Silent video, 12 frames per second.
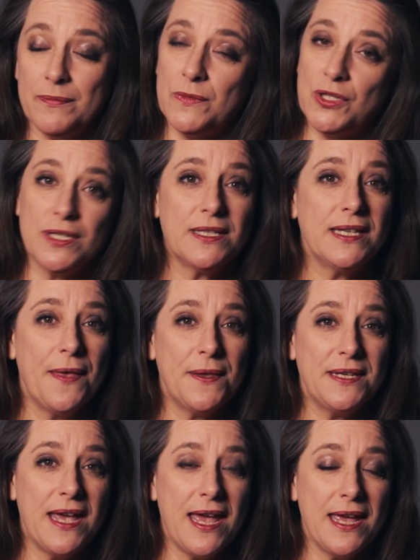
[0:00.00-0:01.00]
Just the other
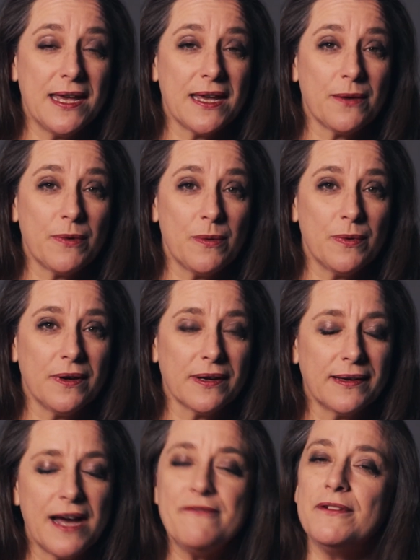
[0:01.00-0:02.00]
day, we were
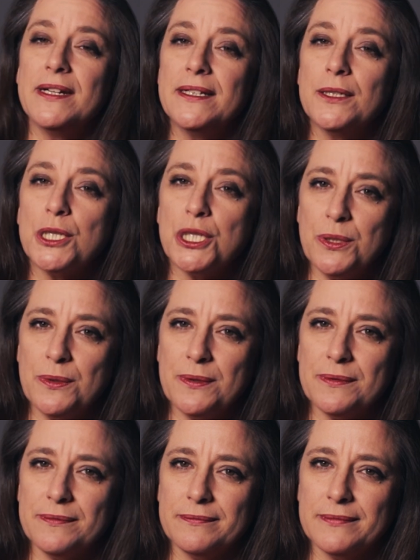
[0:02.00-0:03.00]
covering
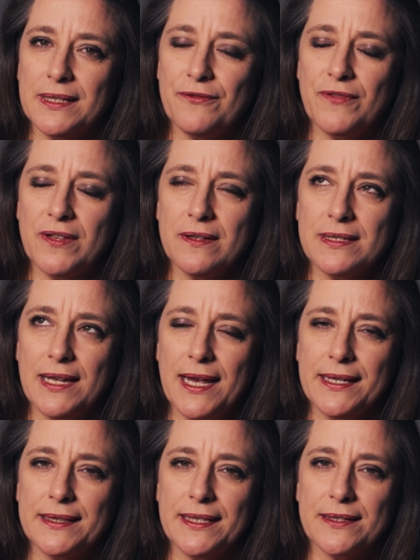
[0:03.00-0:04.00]
June. Feels
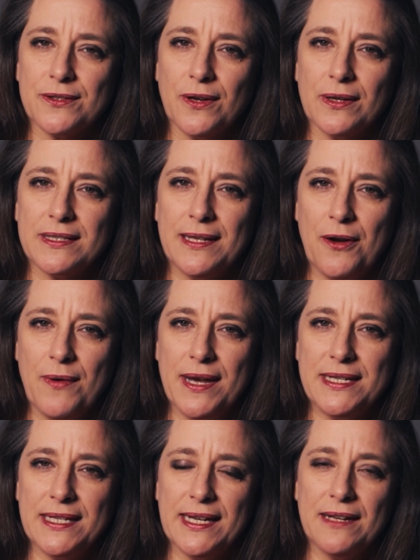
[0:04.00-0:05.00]
like things are
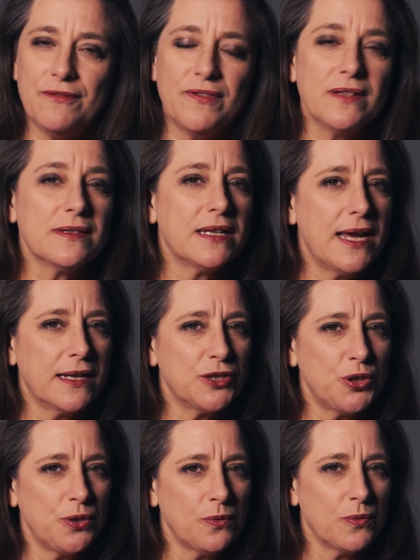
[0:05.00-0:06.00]
accelerating, and it feels like
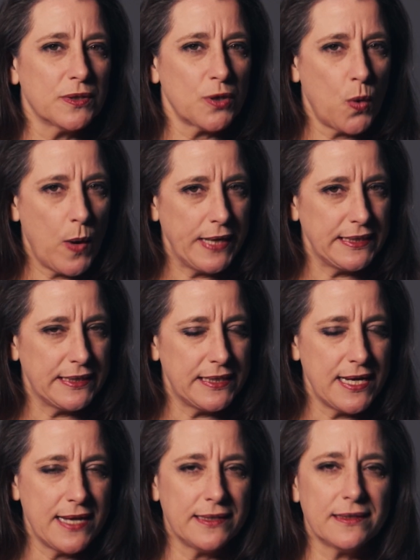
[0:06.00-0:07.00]
June was quite
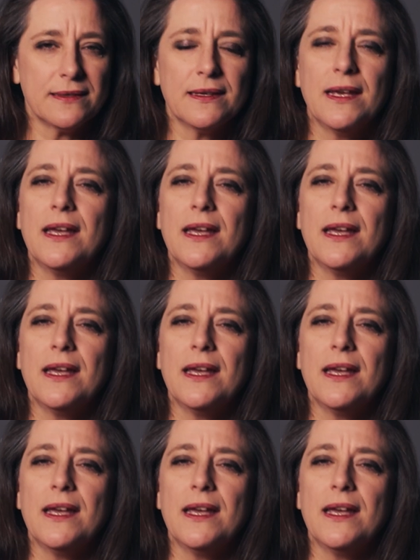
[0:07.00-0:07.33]
intense.